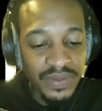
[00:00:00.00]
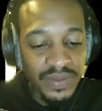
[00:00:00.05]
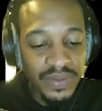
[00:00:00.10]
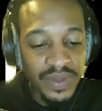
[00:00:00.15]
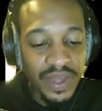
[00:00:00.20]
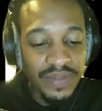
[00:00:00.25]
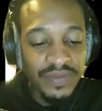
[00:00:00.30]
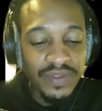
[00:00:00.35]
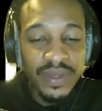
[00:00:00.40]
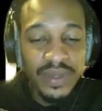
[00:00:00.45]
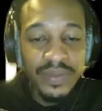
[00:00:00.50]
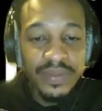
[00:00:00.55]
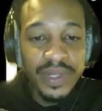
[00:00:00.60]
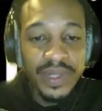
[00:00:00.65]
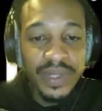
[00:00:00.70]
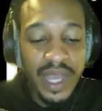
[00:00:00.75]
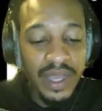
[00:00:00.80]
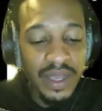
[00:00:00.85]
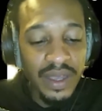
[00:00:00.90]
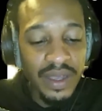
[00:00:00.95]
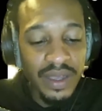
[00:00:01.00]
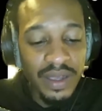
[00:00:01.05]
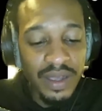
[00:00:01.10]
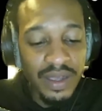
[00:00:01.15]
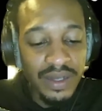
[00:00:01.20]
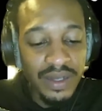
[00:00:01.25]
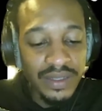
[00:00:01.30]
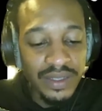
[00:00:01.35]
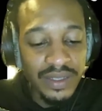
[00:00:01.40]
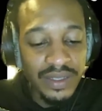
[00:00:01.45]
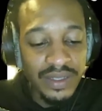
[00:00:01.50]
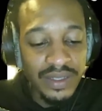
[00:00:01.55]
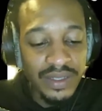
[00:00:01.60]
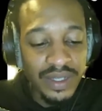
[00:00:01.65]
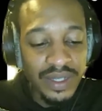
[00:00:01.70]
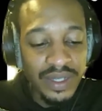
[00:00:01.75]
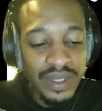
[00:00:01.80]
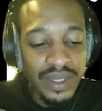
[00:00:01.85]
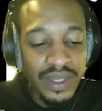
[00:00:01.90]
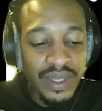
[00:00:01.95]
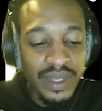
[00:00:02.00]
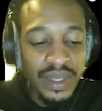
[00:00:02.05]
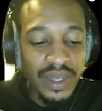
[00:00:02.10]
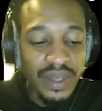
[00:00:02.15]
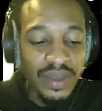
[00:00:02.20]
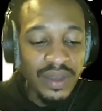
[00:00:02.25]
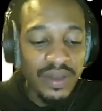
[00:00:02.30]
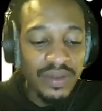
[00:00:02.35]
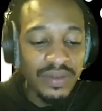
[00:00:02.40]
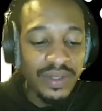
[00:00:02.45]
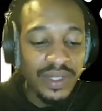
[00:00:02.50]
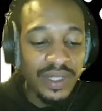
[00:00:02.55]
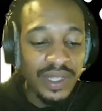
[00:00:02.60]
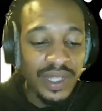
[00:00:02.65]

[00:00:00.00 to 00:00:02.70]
We have to apply our hearts. Only